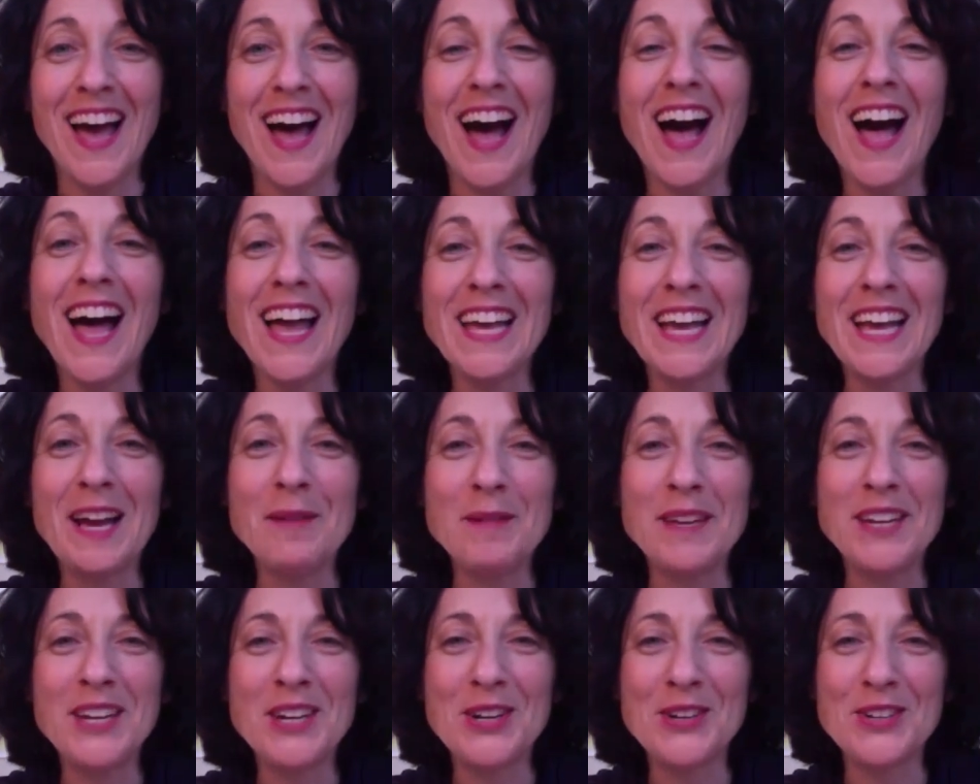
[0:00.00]
Hi,
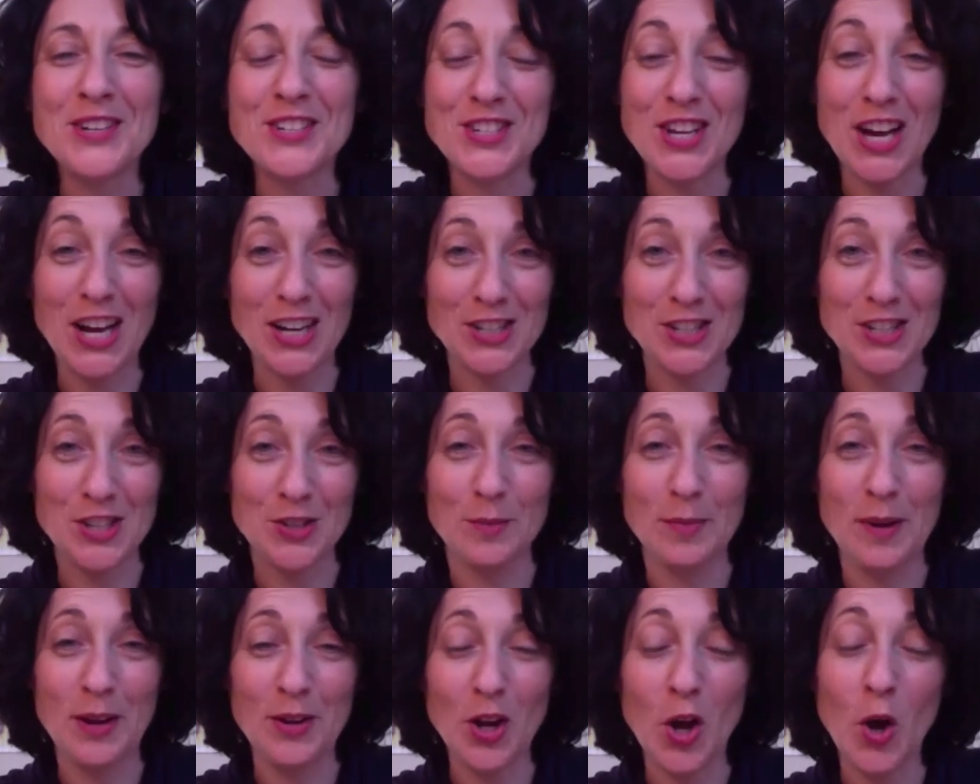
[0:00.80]
I'm here to talk
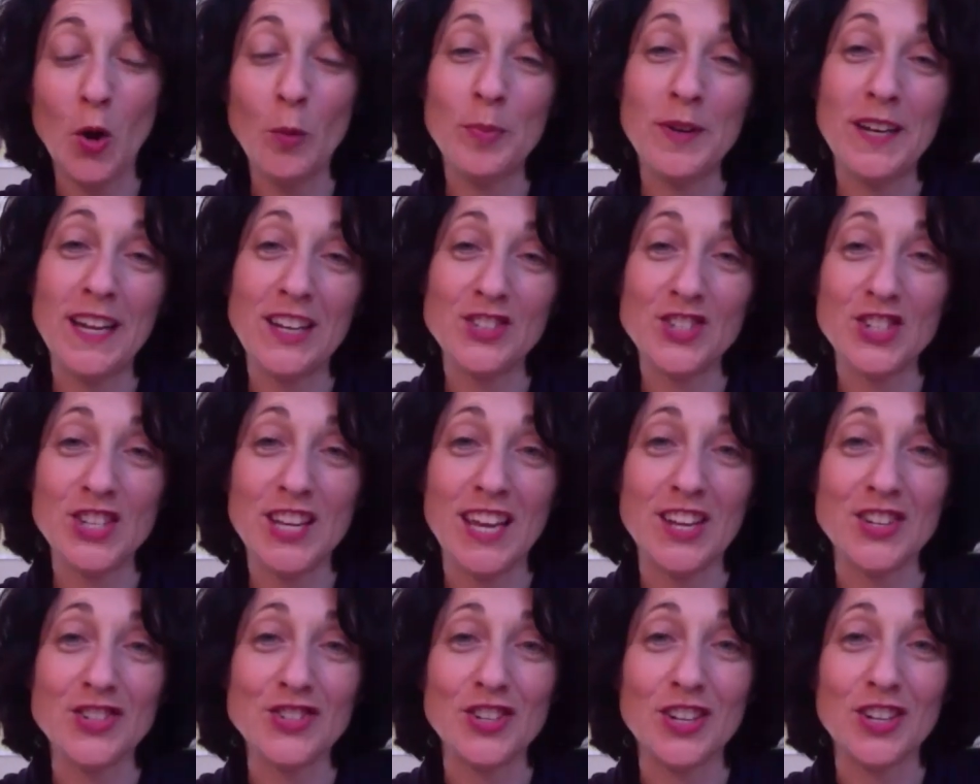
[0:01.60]
to you about open
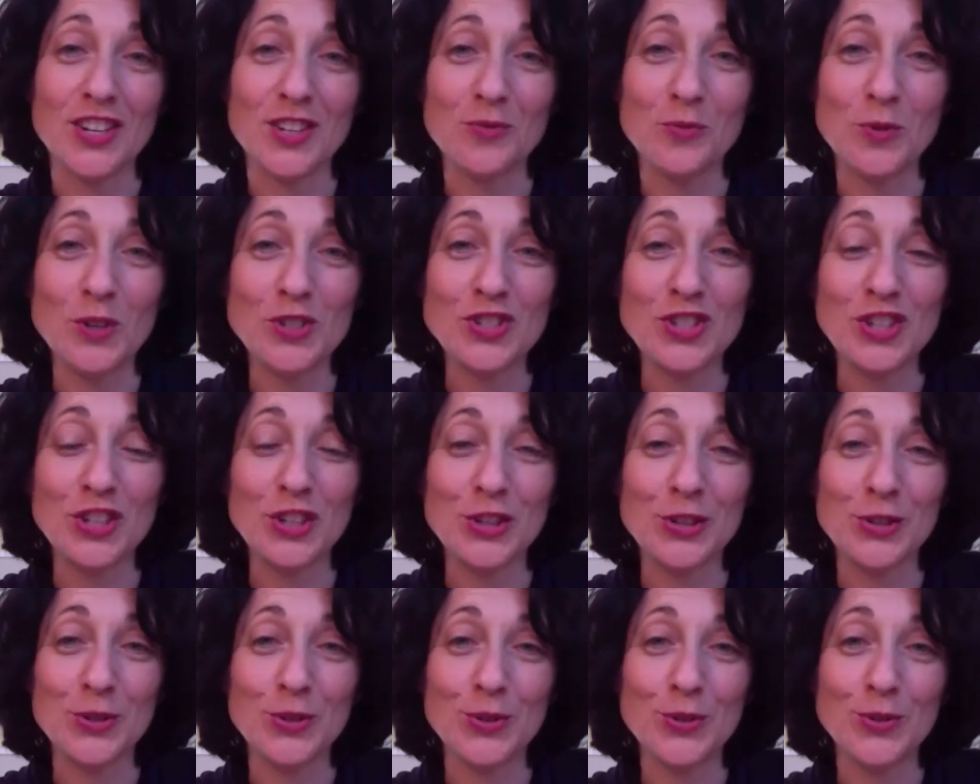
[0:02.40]
education, which
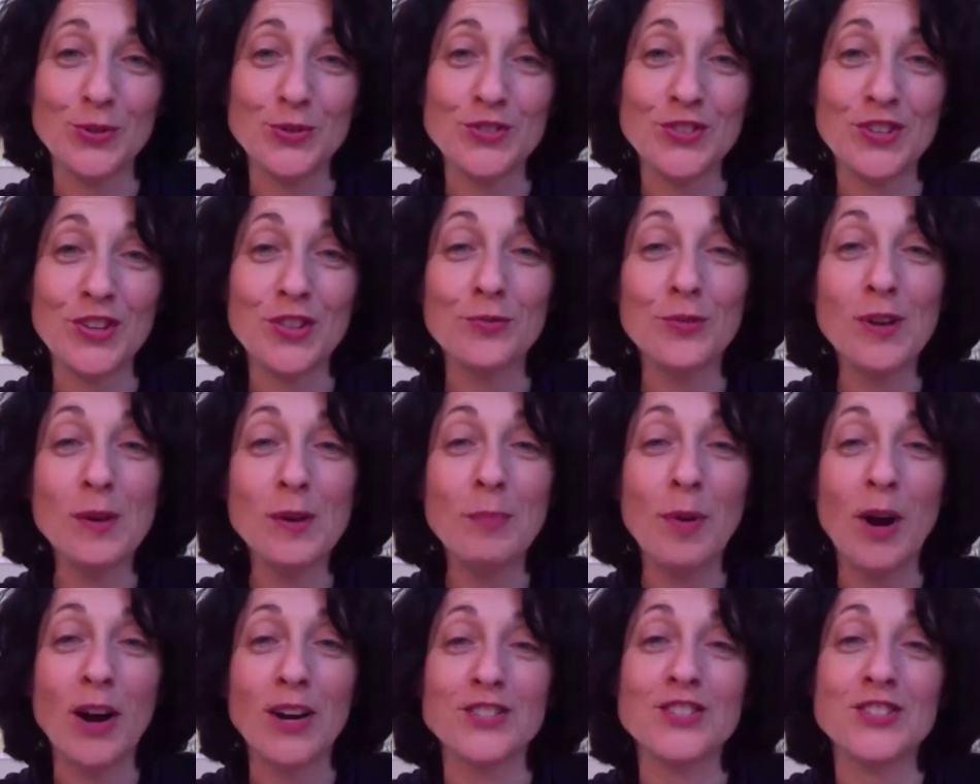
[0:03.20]
includes
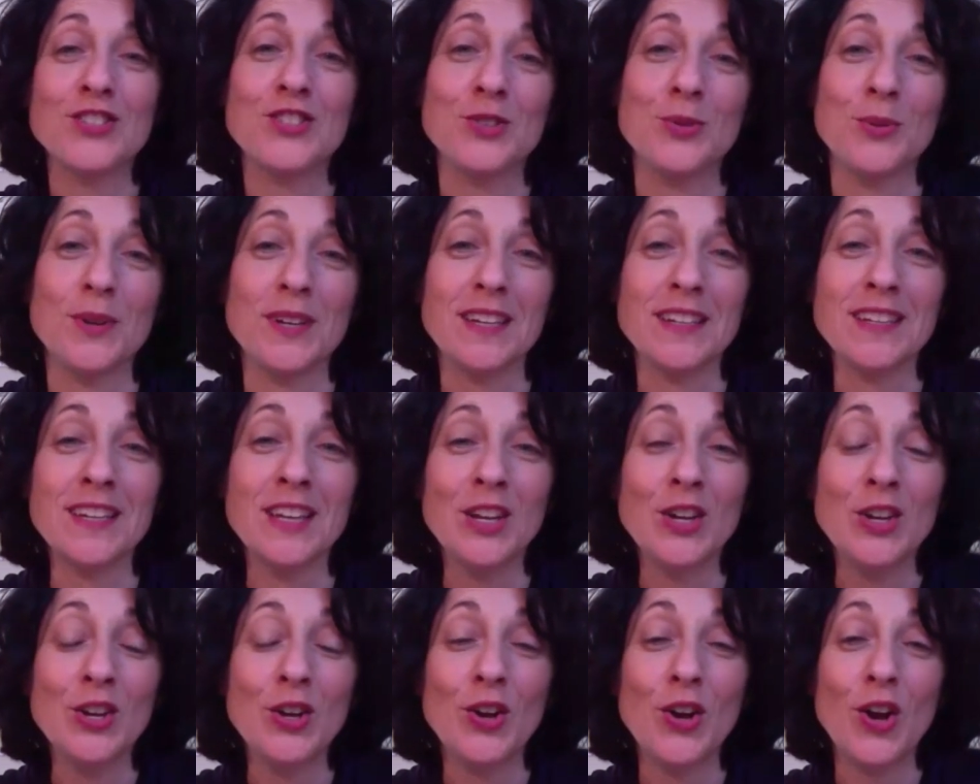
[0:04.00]
three parts to it:
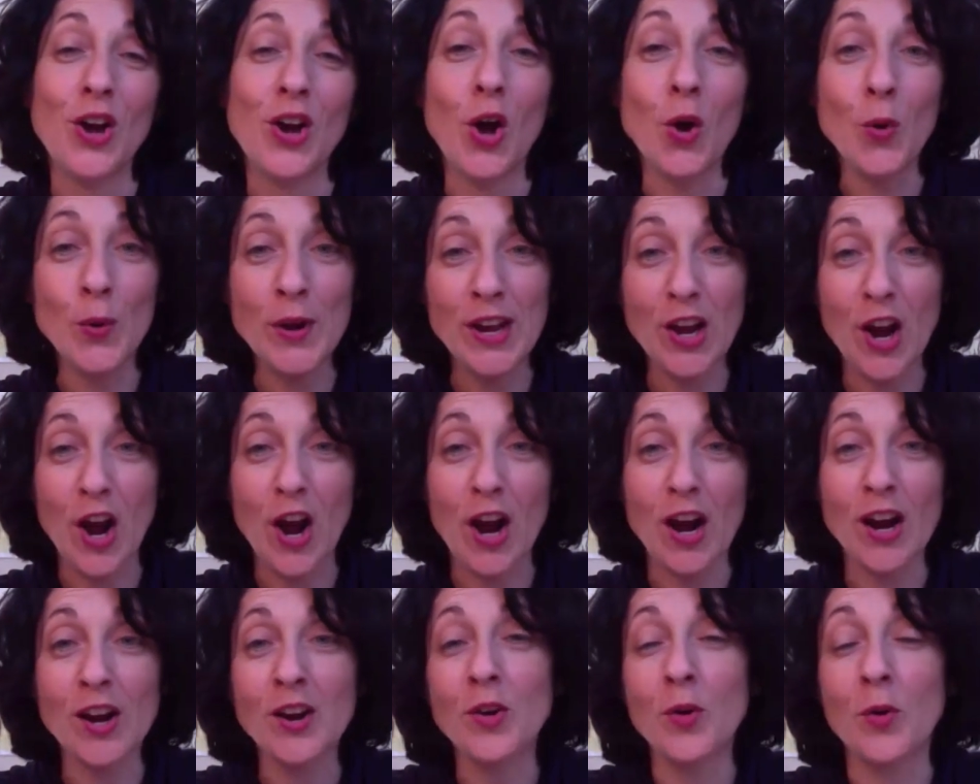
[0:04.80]

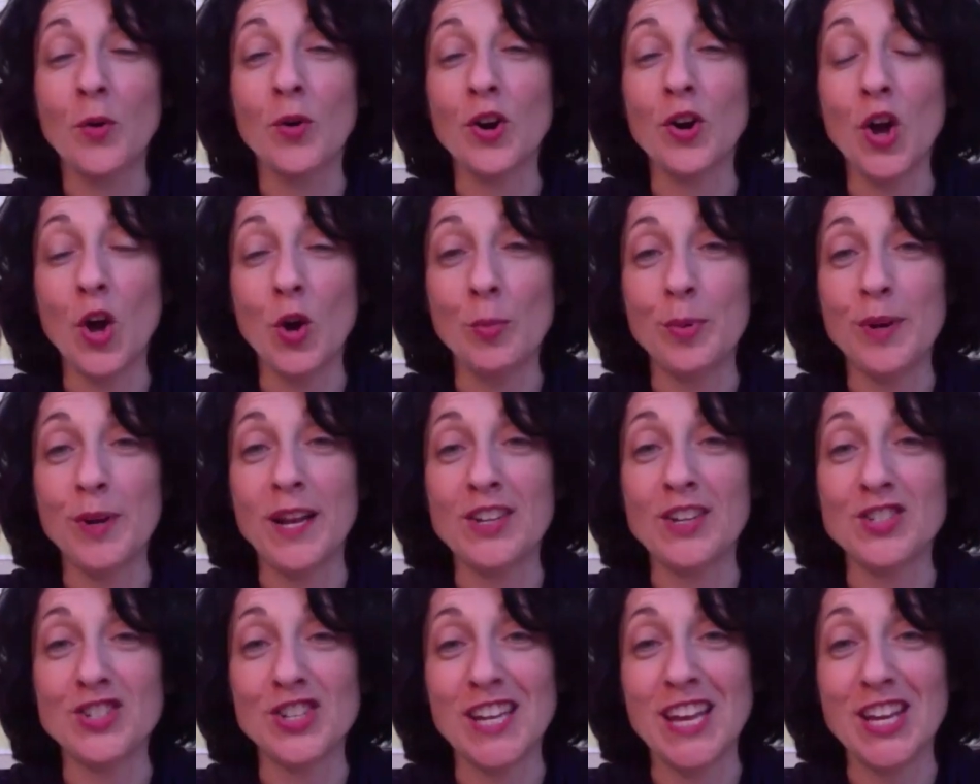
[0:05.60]
OER, or
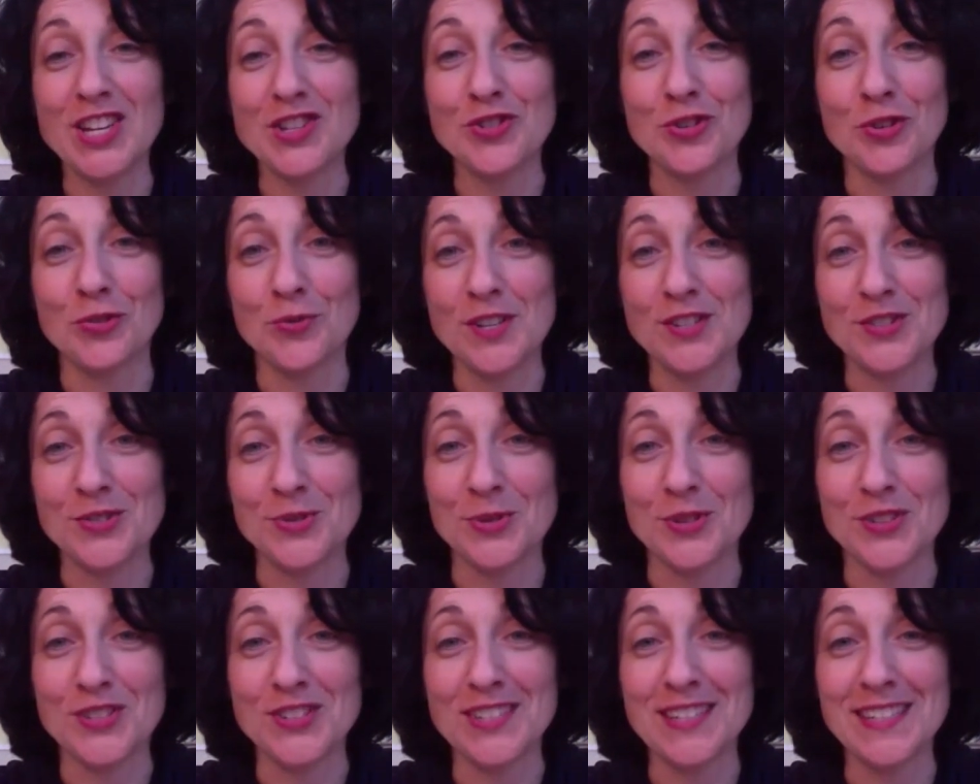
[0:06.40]
Open Educational
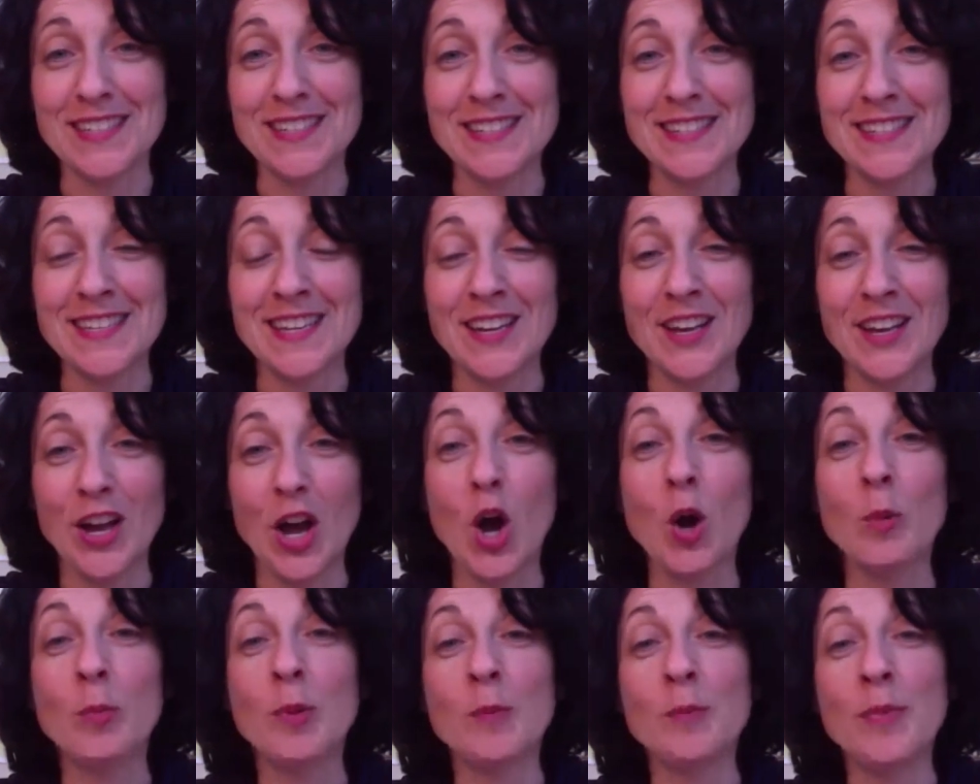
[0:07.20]
Resources,
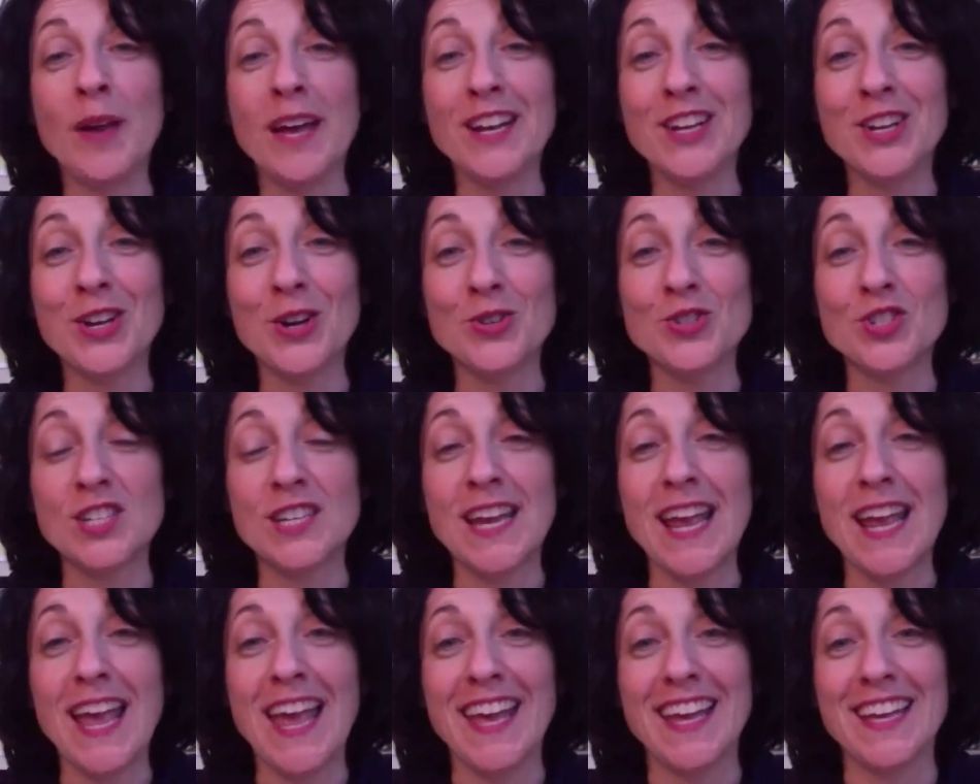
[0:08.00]
open
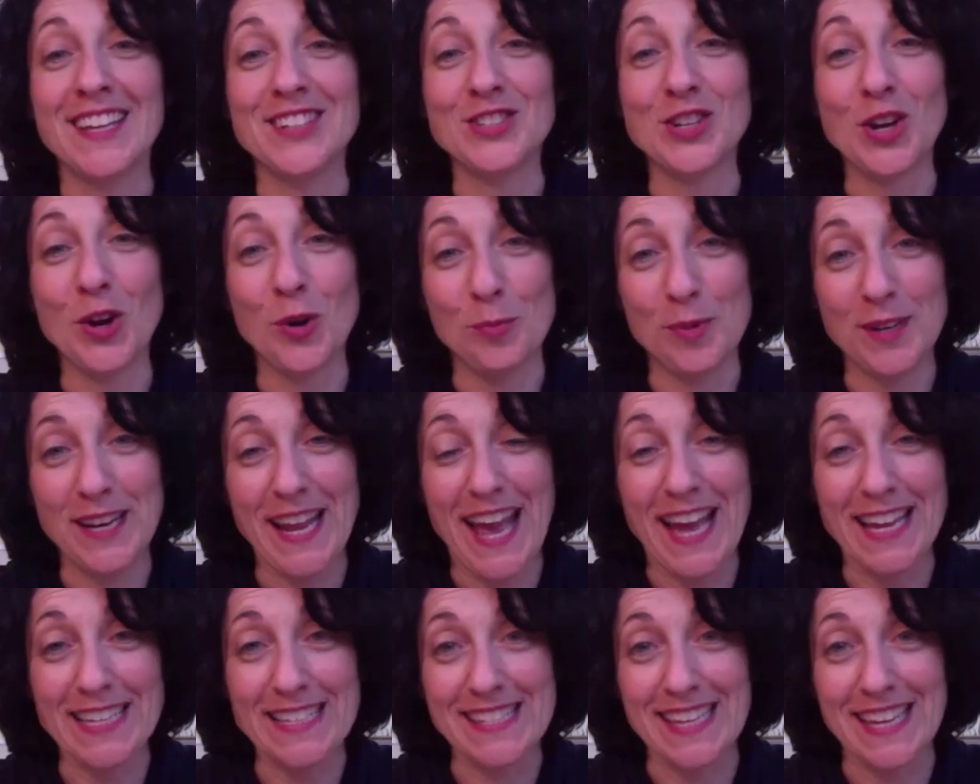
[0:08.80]
pedagogy, and
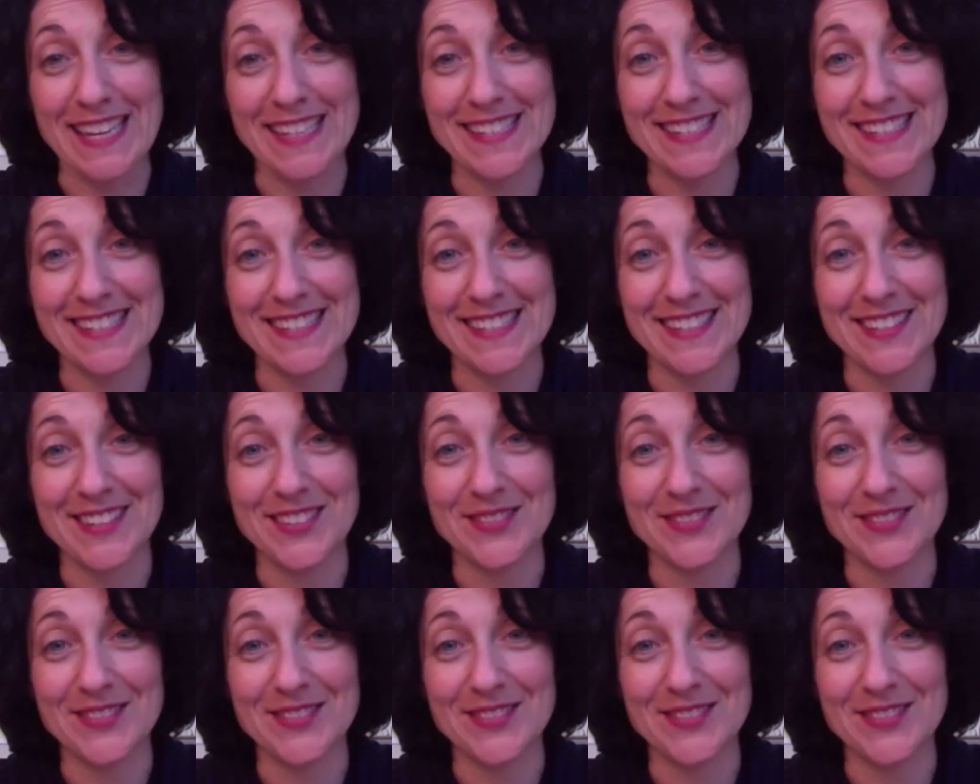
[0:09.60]
open access.